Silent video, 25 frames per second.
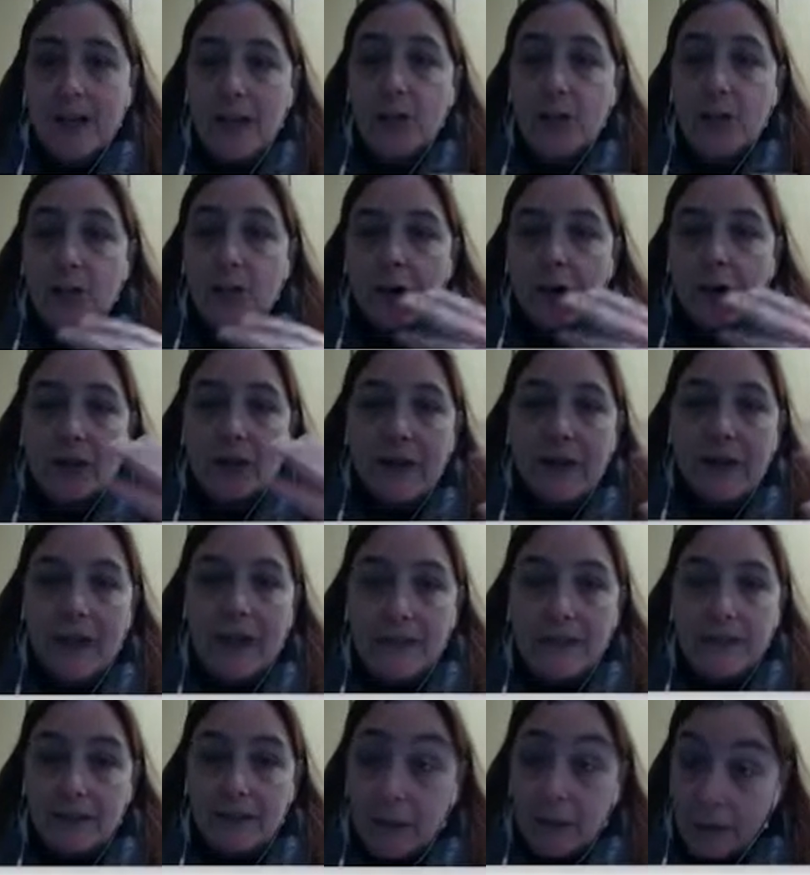you start to
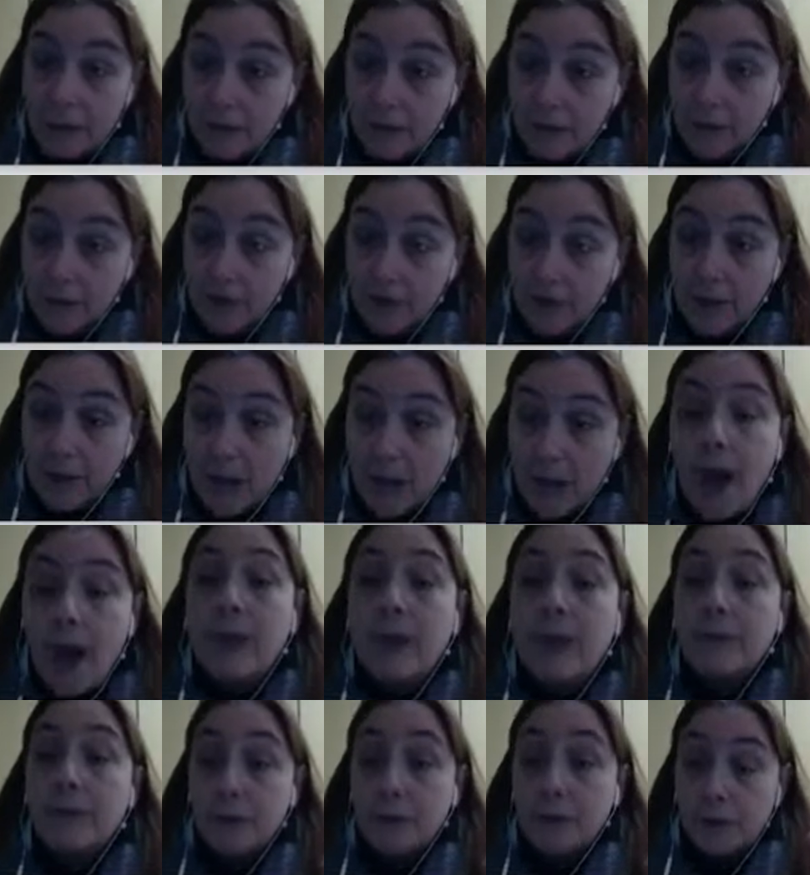get the
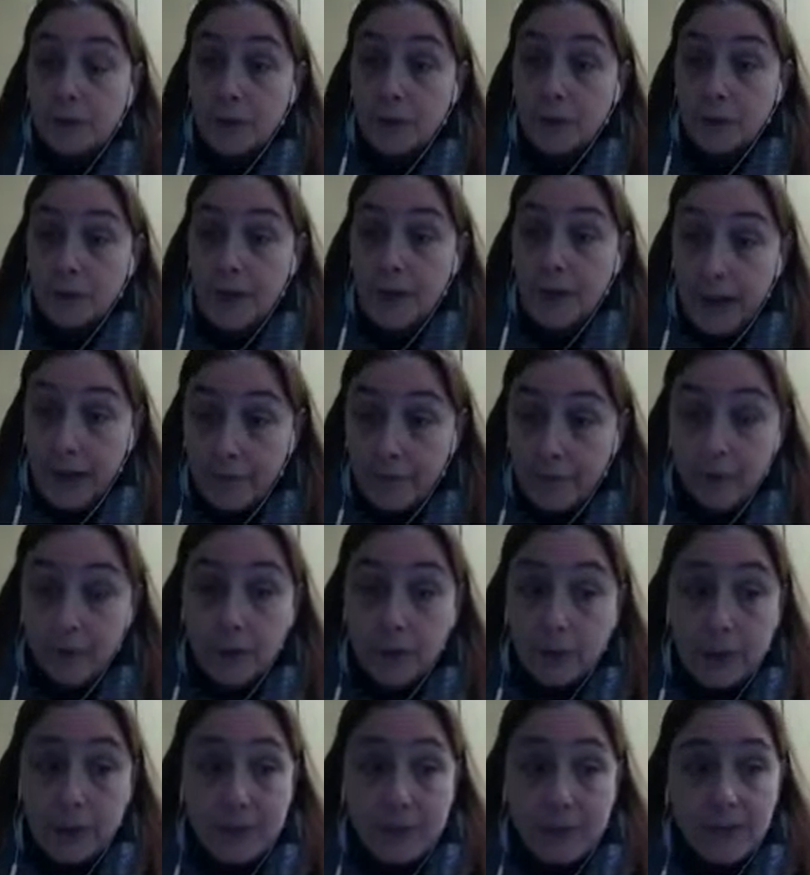conifers, the
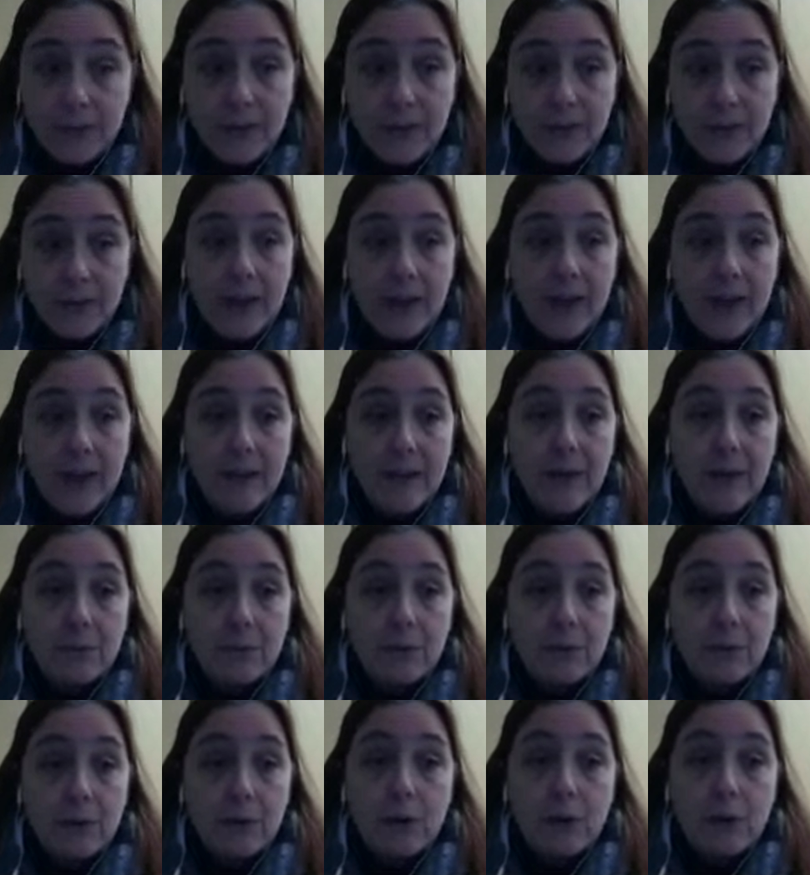evergreens that
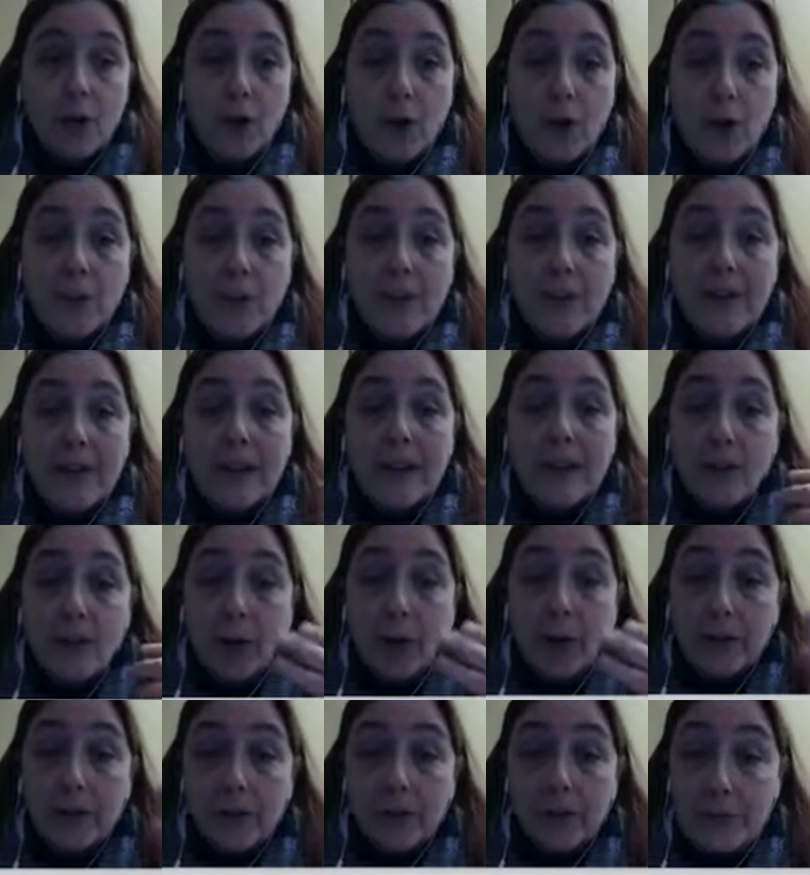produce cones, and
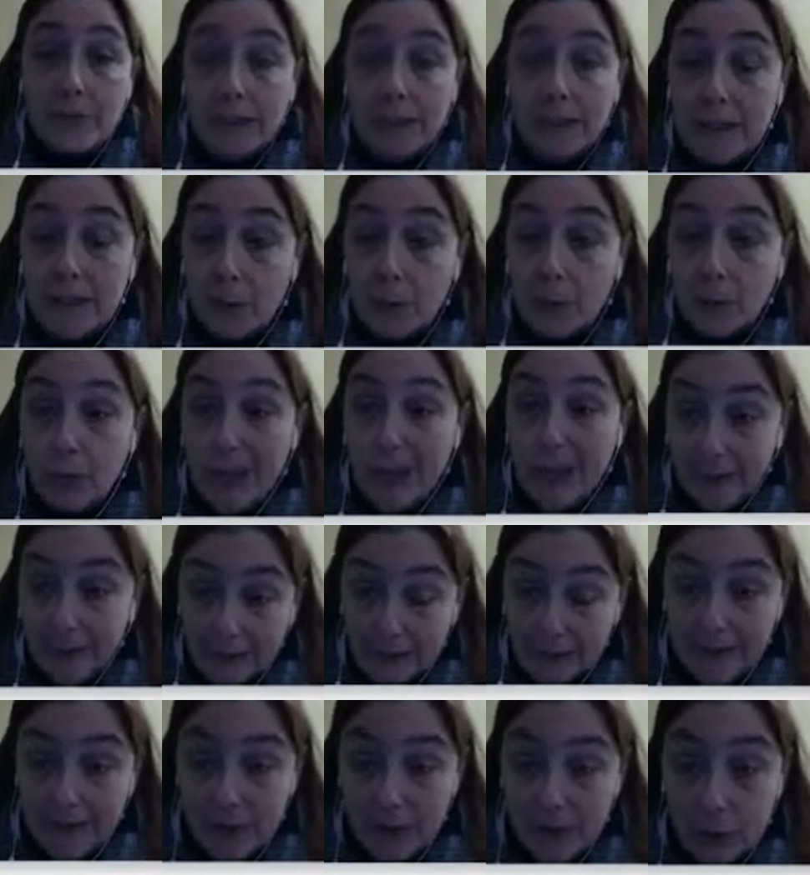ultimately you will get
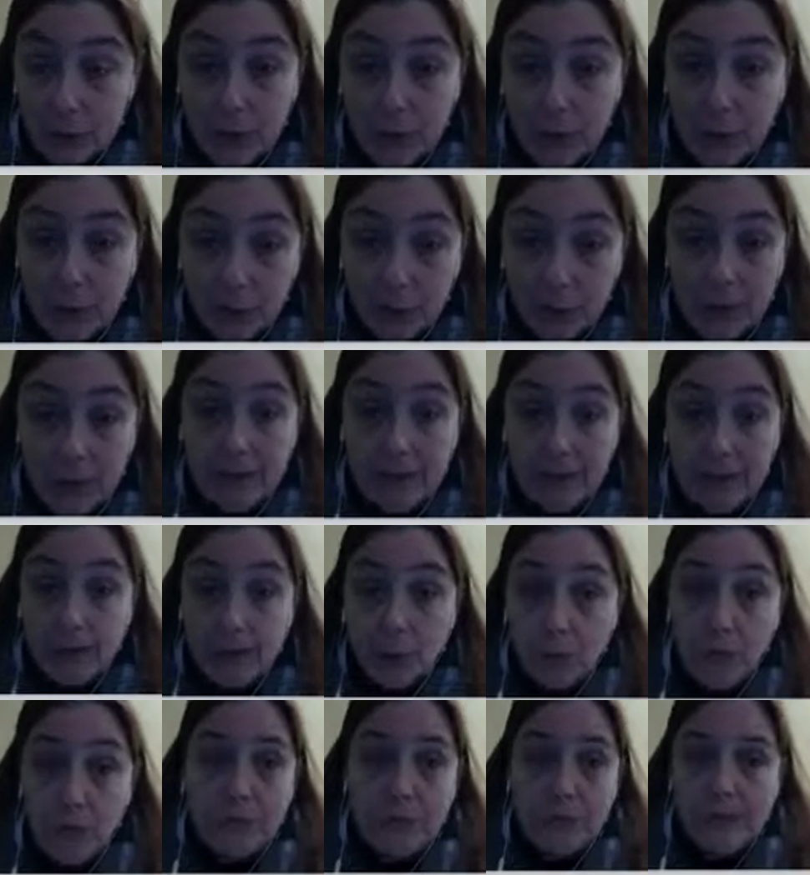deciduous trees,
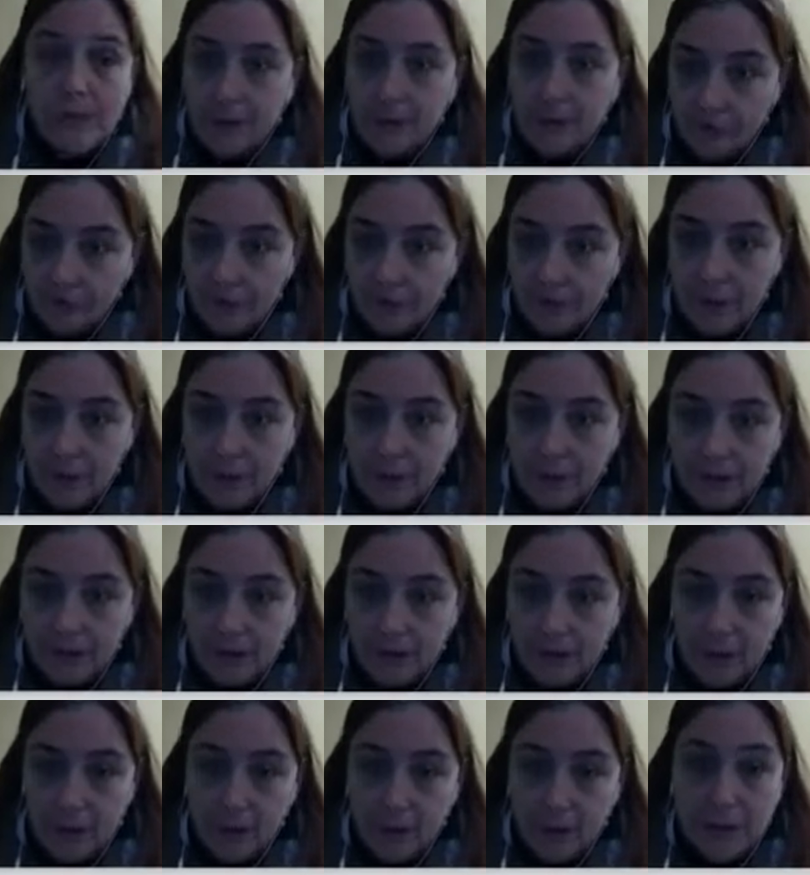the ones that lose their
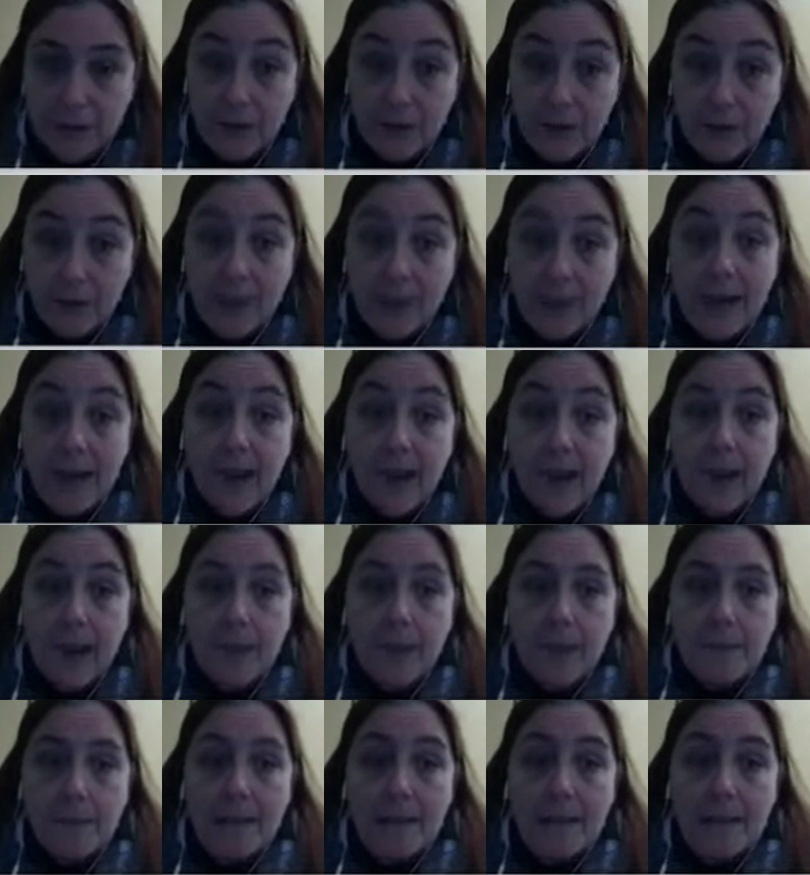leaves in the winter.
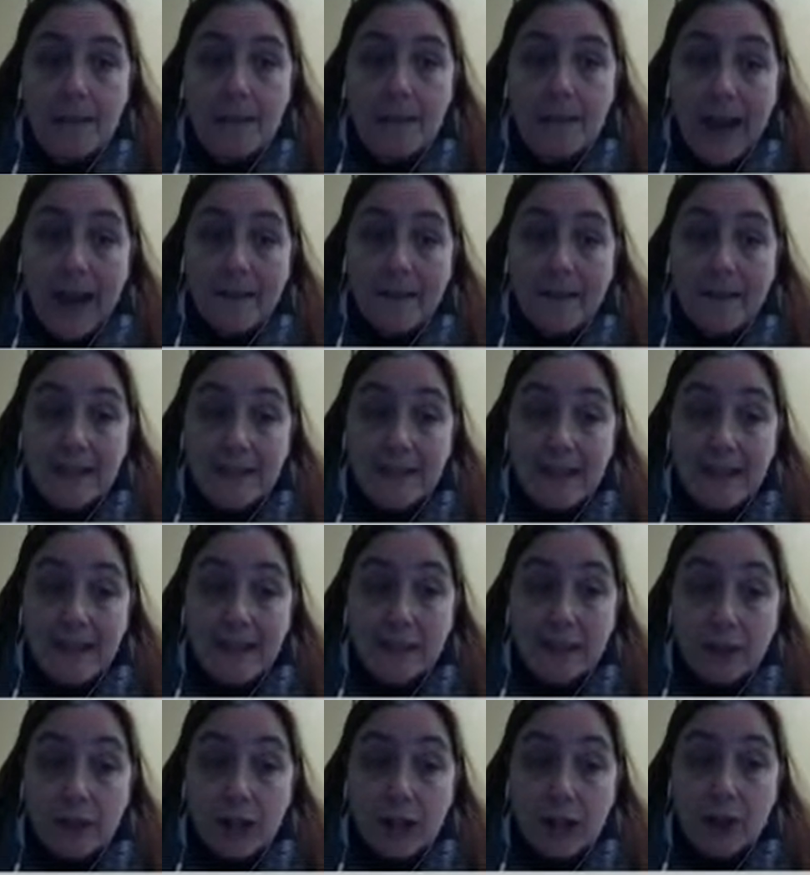And that's an
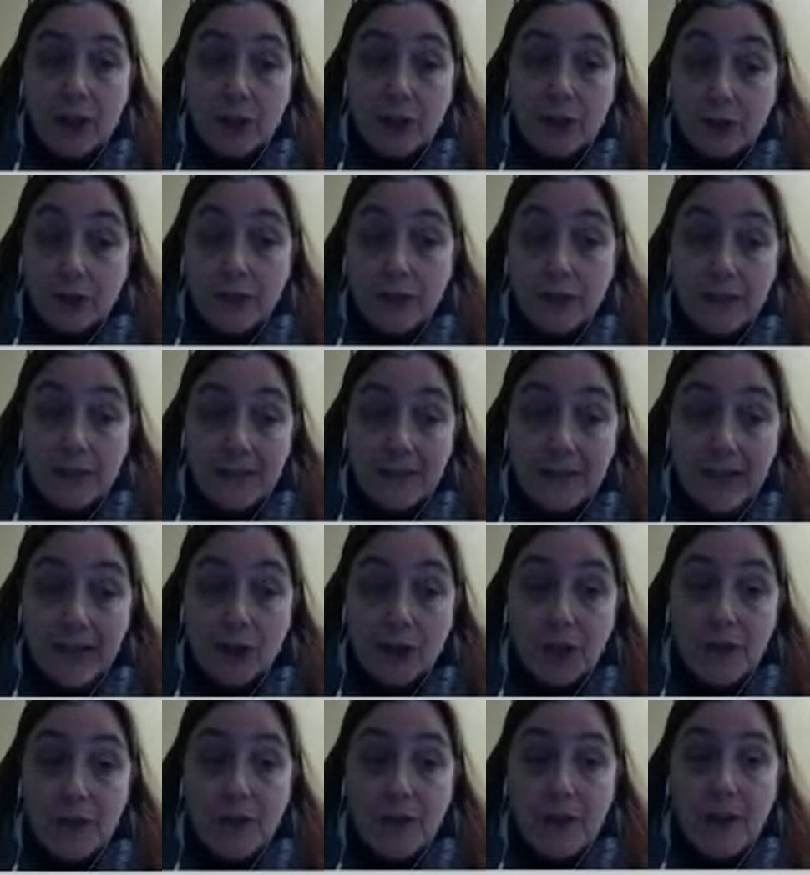ecological
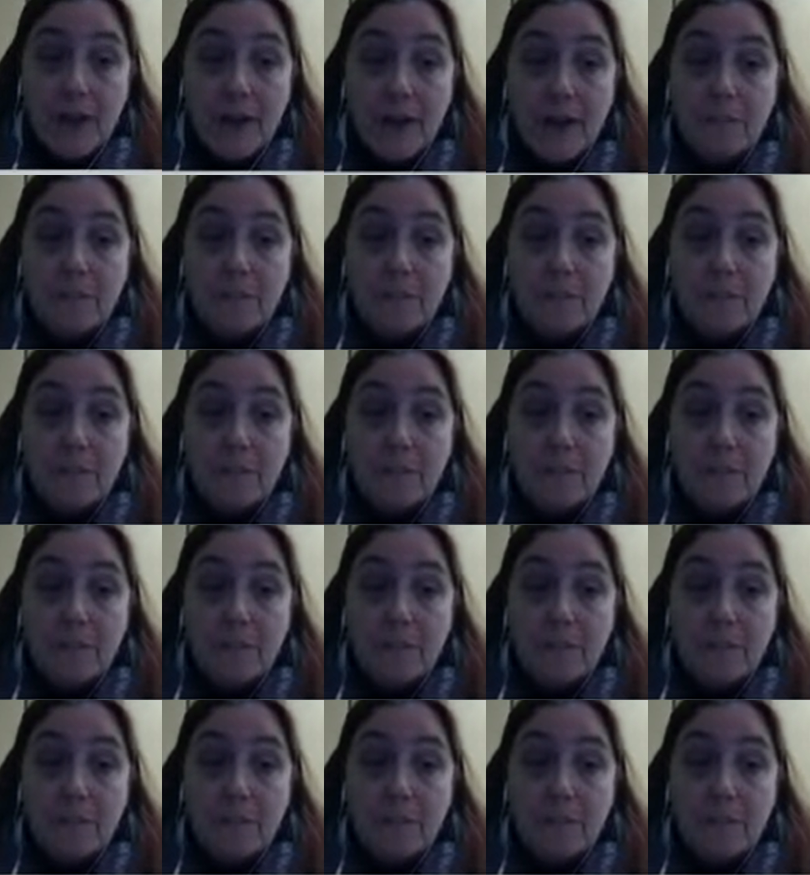succession.